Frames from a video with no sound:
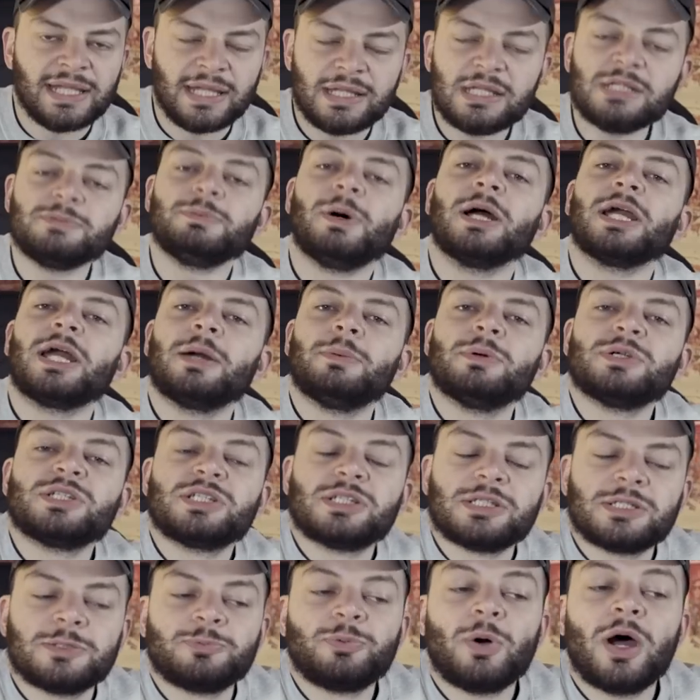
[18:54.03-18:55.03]
Now, this might come
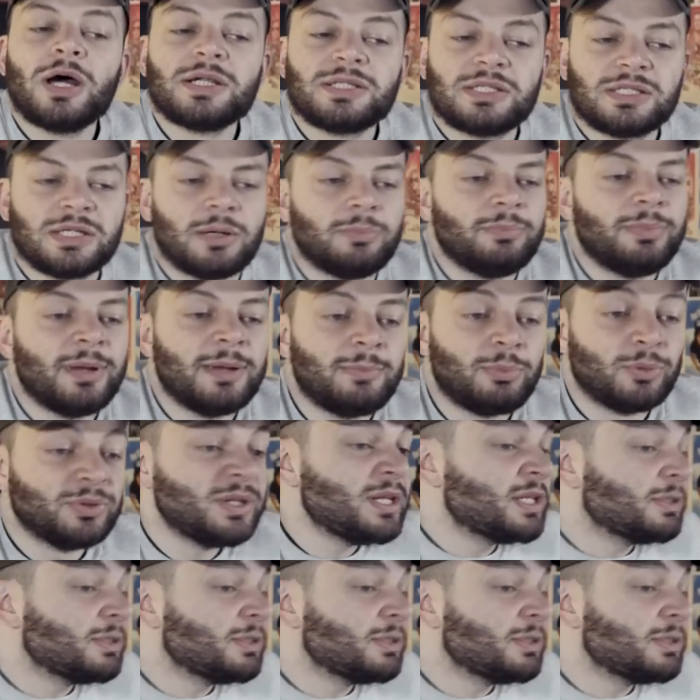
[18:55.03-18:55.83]
as a surprise to some people.